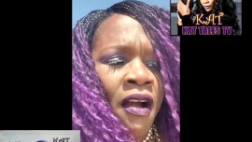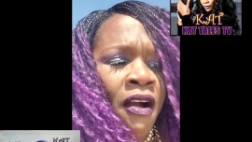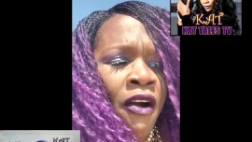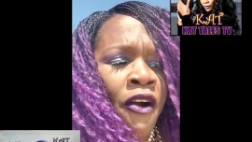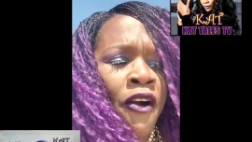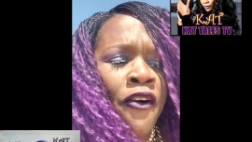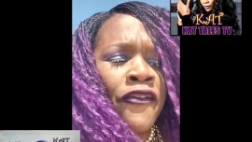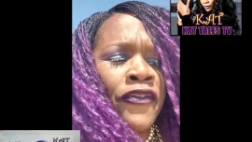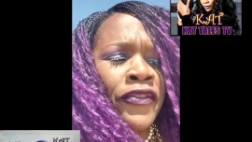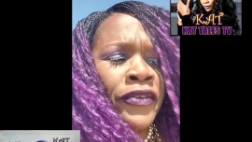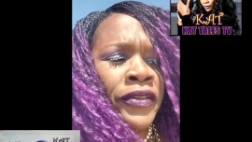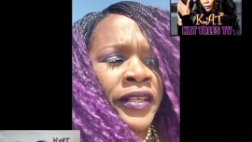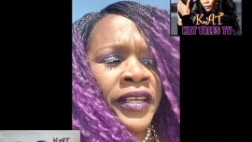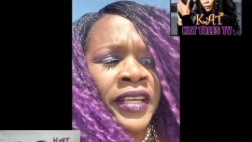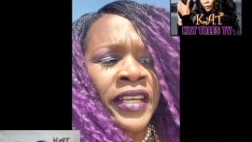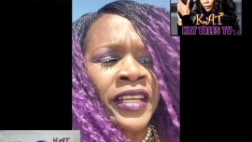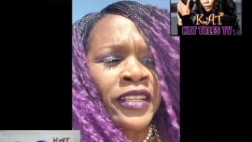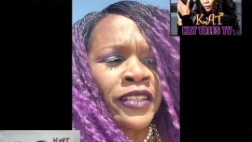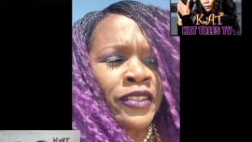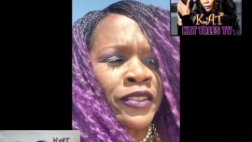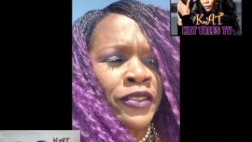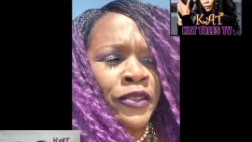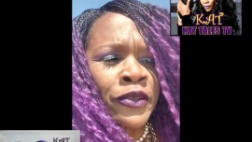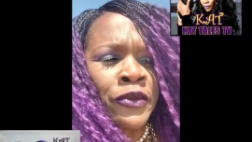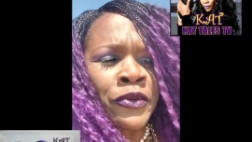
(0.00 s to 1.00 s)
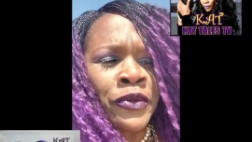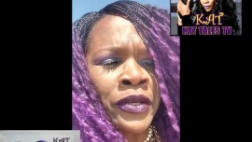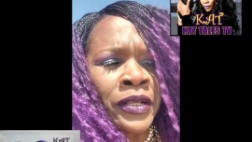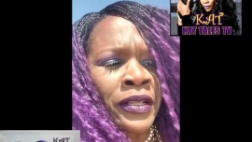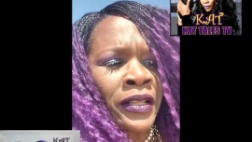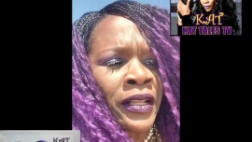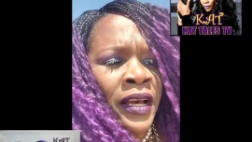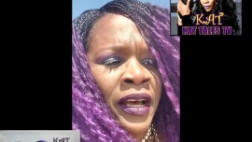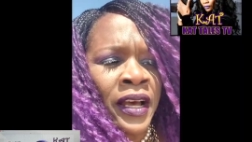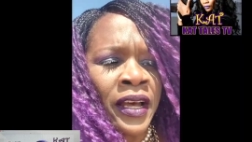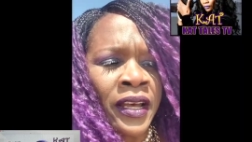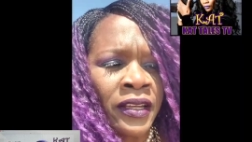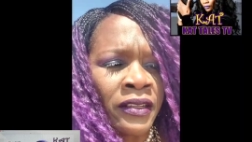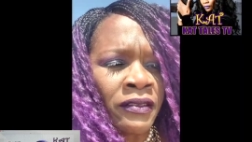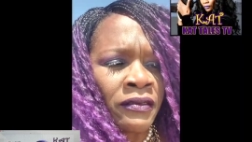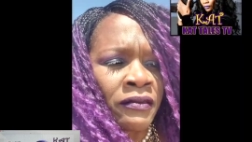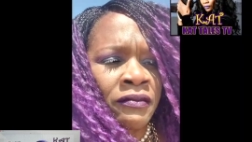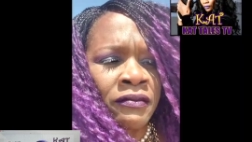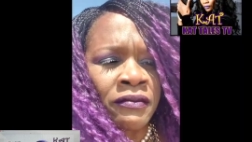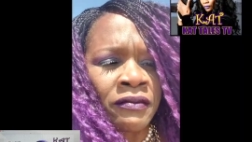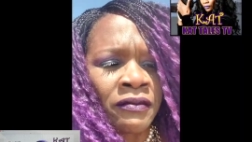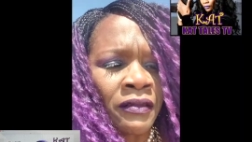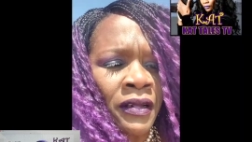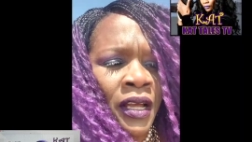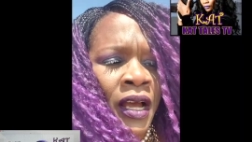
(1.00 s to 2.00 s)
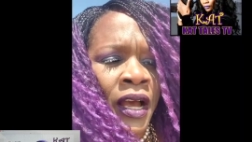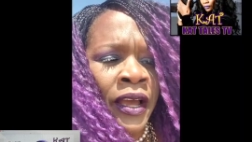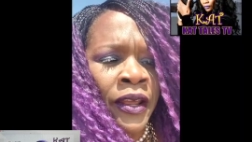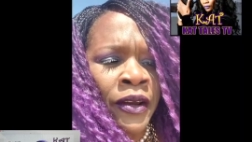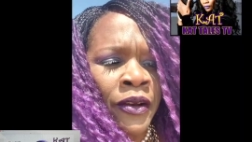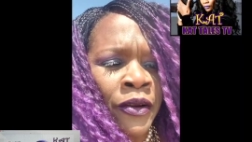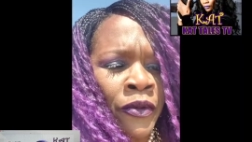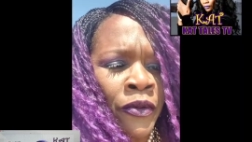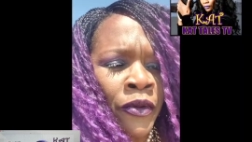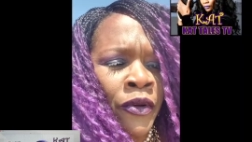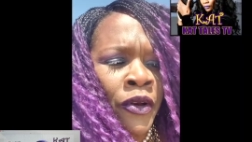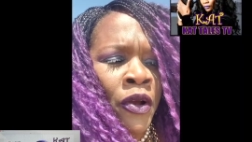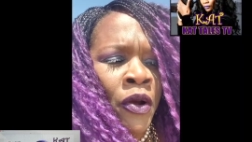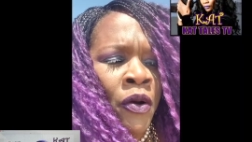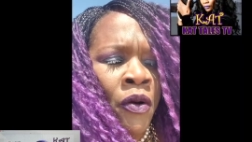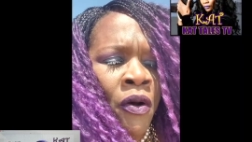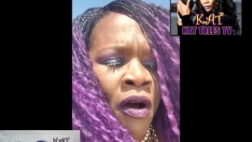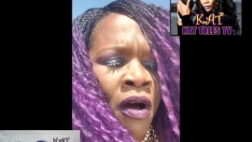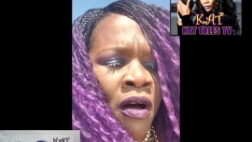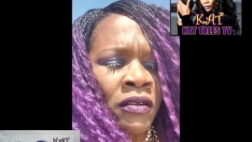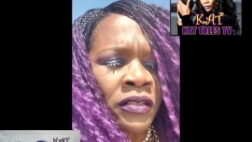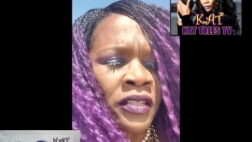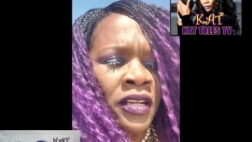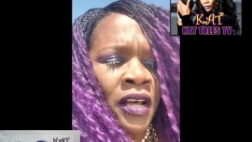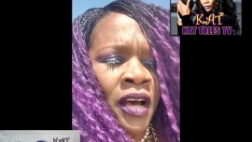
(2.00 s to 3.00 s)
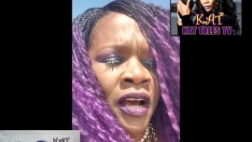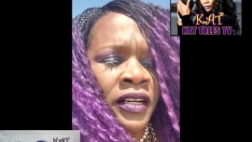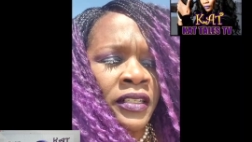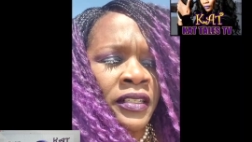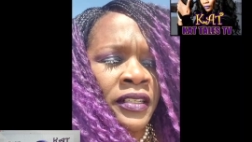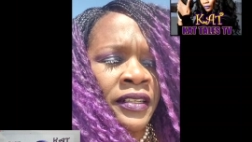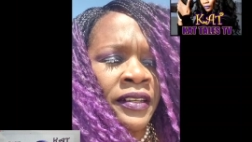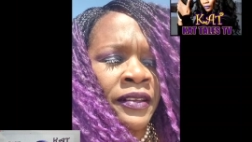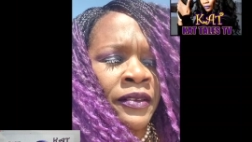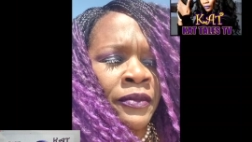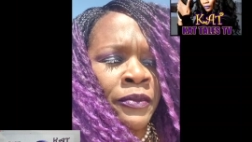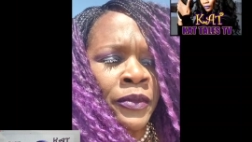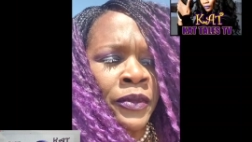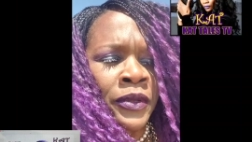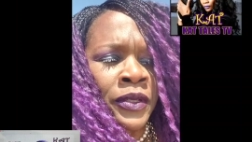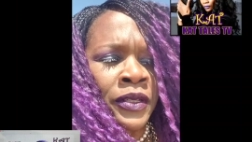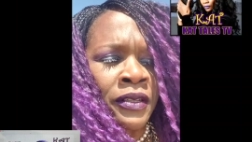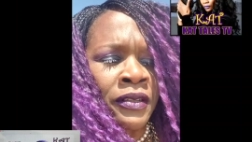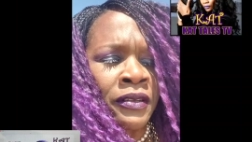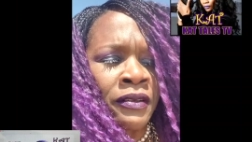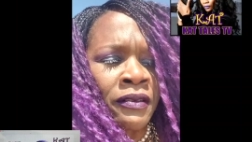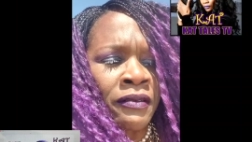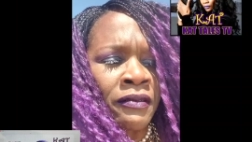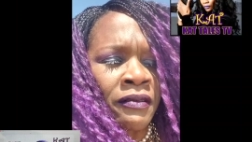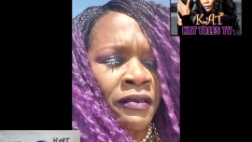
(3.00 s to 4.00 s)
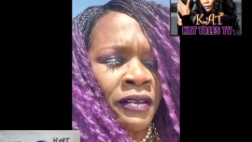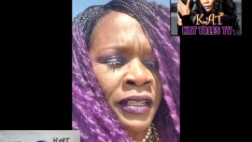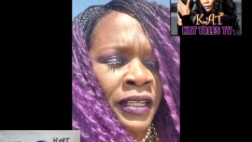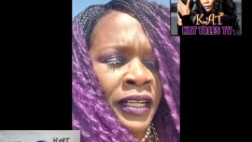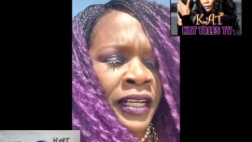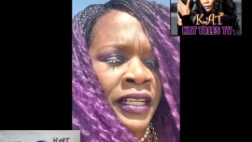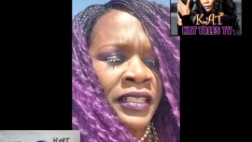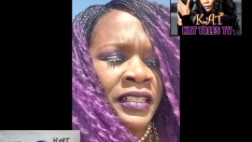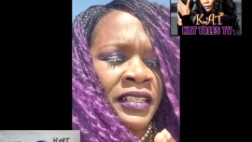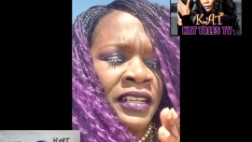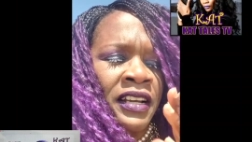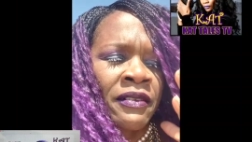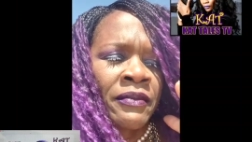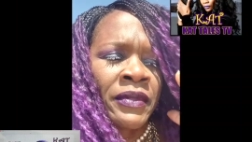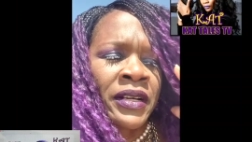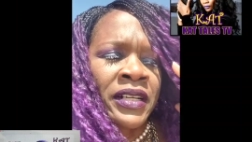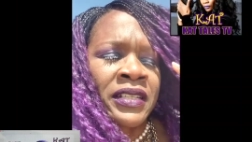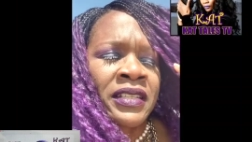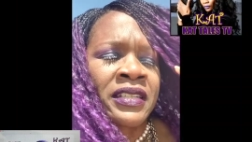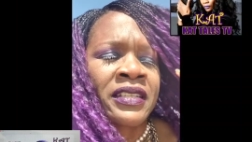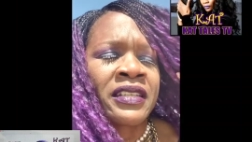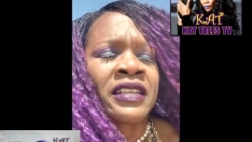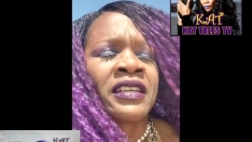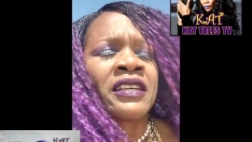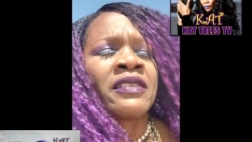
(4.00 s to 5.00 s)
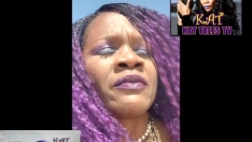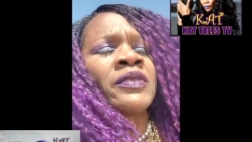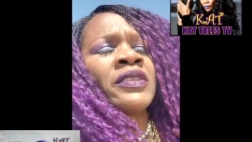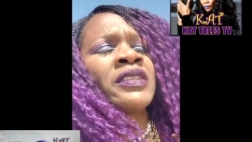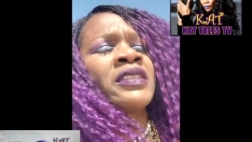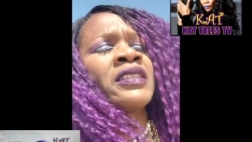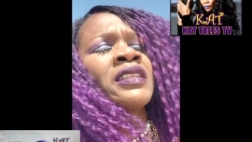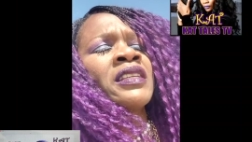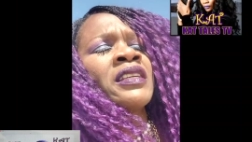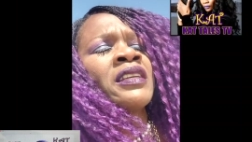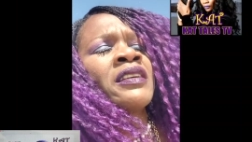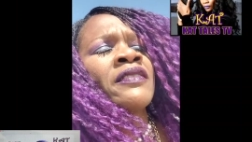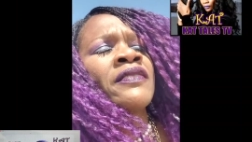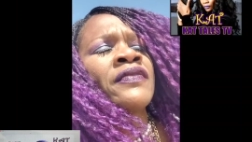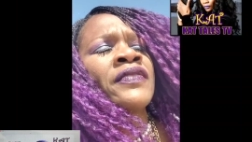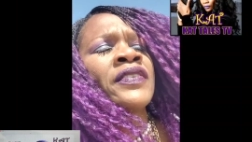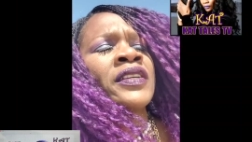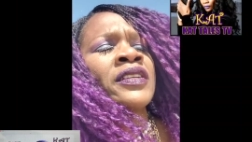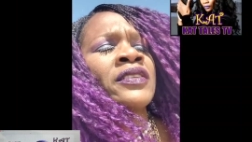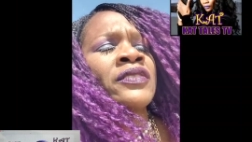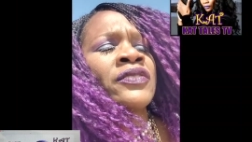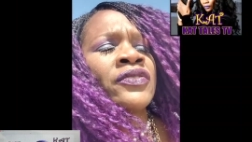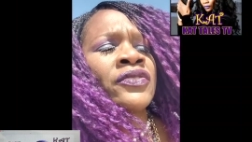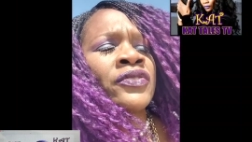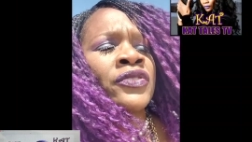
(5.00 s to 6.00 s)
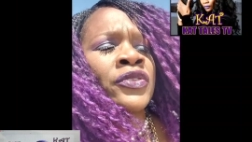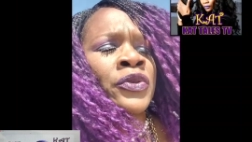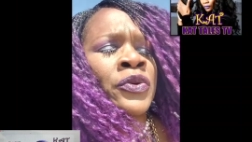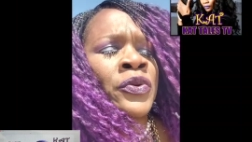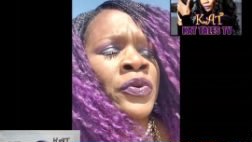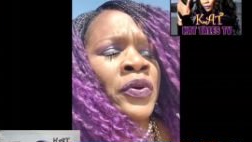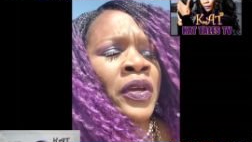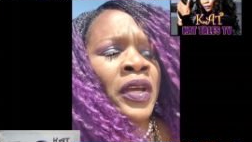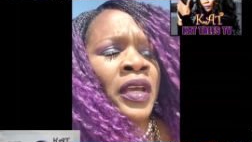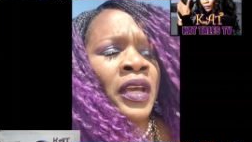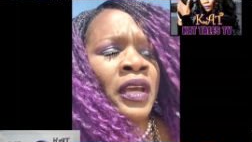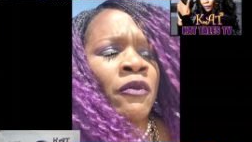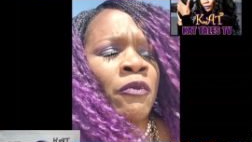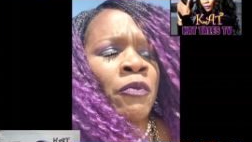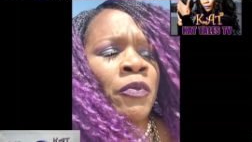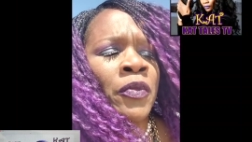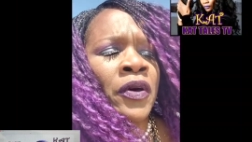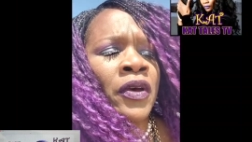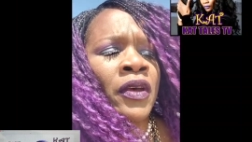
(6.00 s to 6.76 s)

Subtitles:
Hopefully he's doing that. I don't know. I'll talk to him and next time I see him and see if he's doing it.